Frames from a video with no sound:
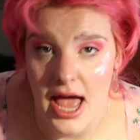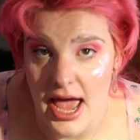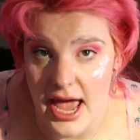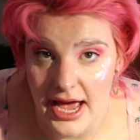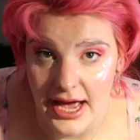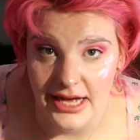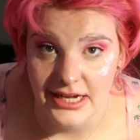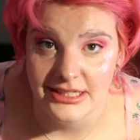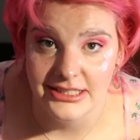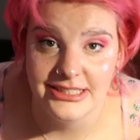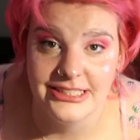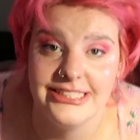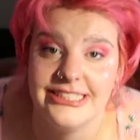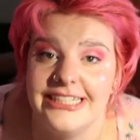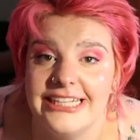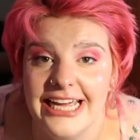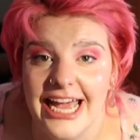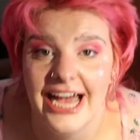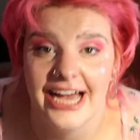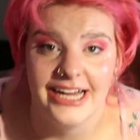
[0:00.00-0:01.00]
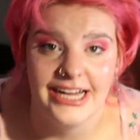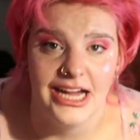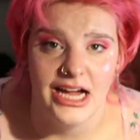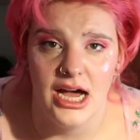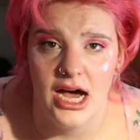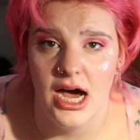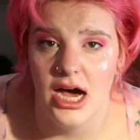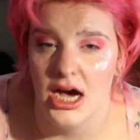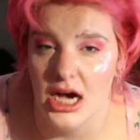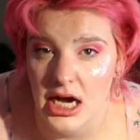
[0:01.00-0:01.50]
and yeah.
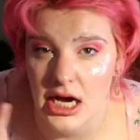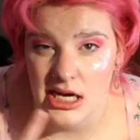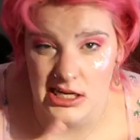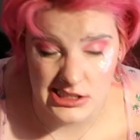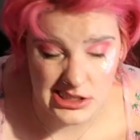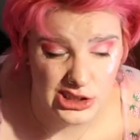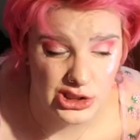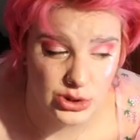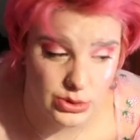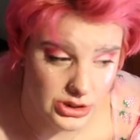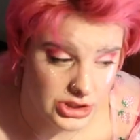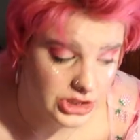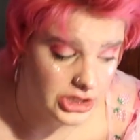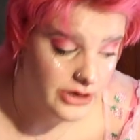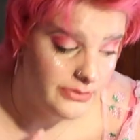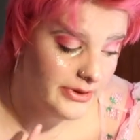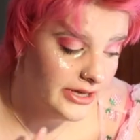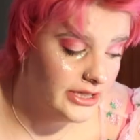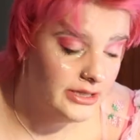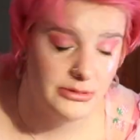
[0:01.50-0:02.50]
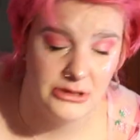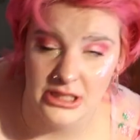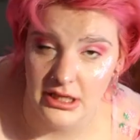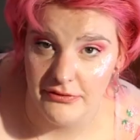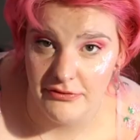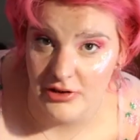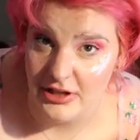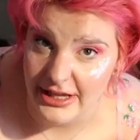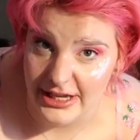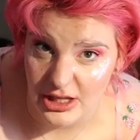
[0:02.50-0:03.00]
I'll also switch out my
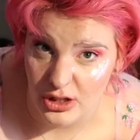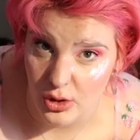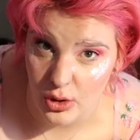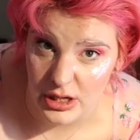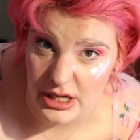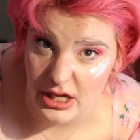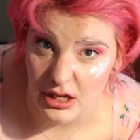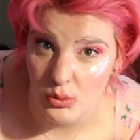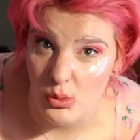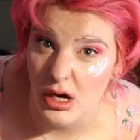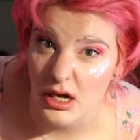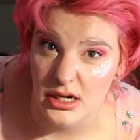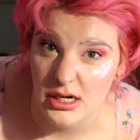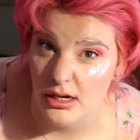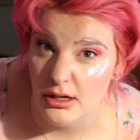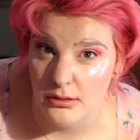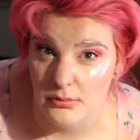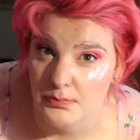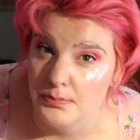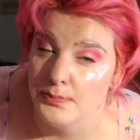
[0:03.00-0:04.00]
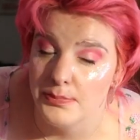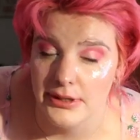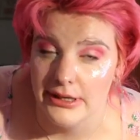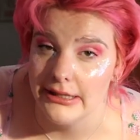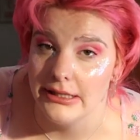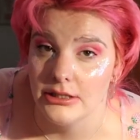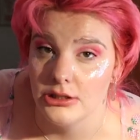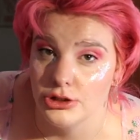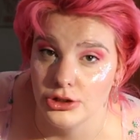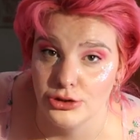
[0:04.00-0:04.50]
lipstick for like a L'Oreal one. I'll put
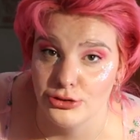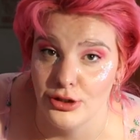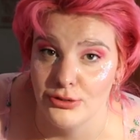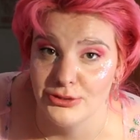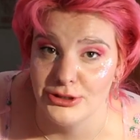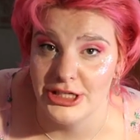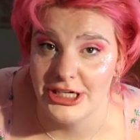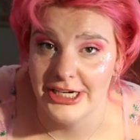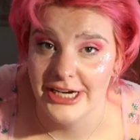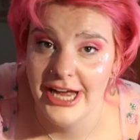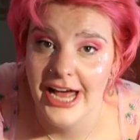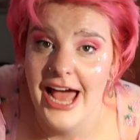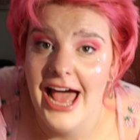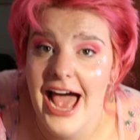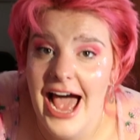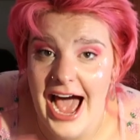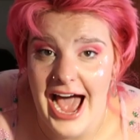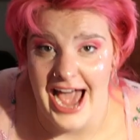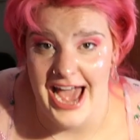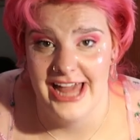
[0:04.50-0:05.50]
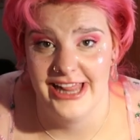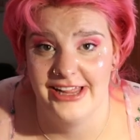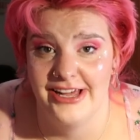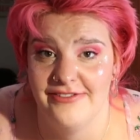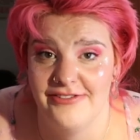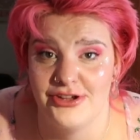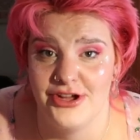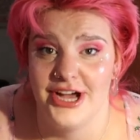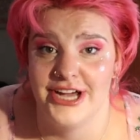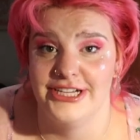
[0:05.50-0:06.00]
it in the description. I
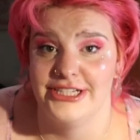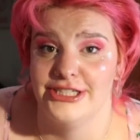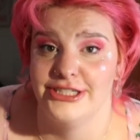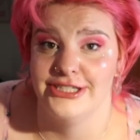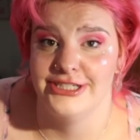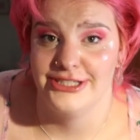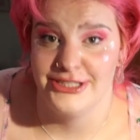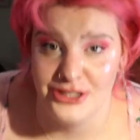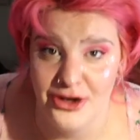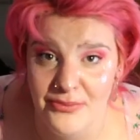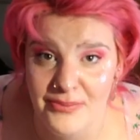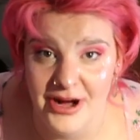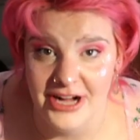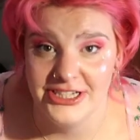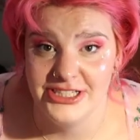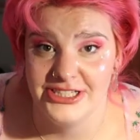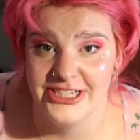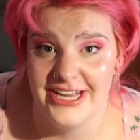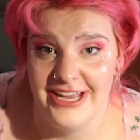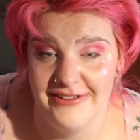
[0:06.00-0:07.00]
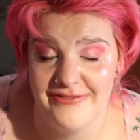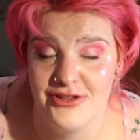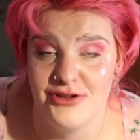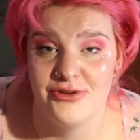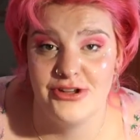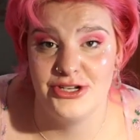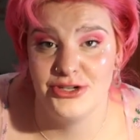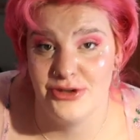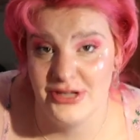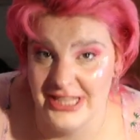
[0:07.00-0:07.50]
love you guys so much. If
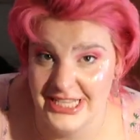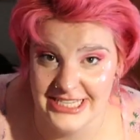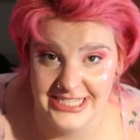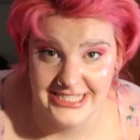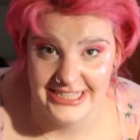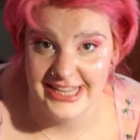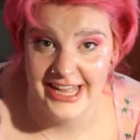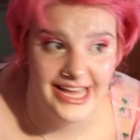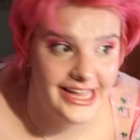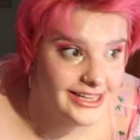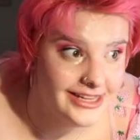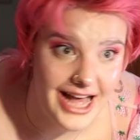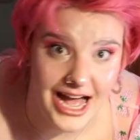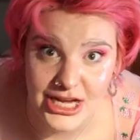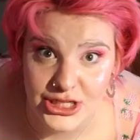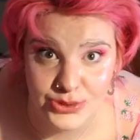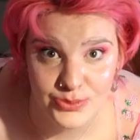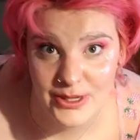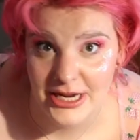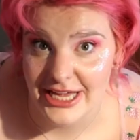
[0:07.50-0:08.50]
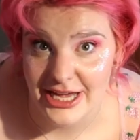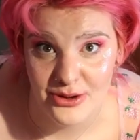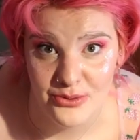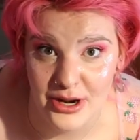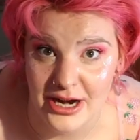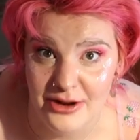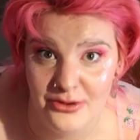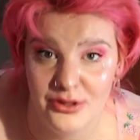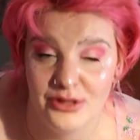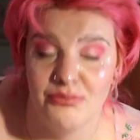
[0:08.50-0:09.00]
you enjoyed this like last minute get
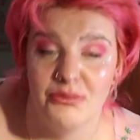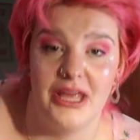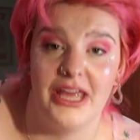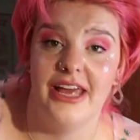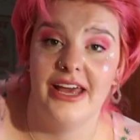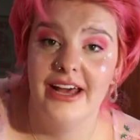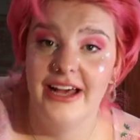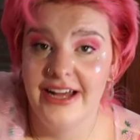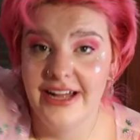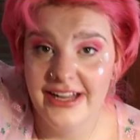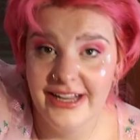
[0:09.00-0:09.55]
ready with me,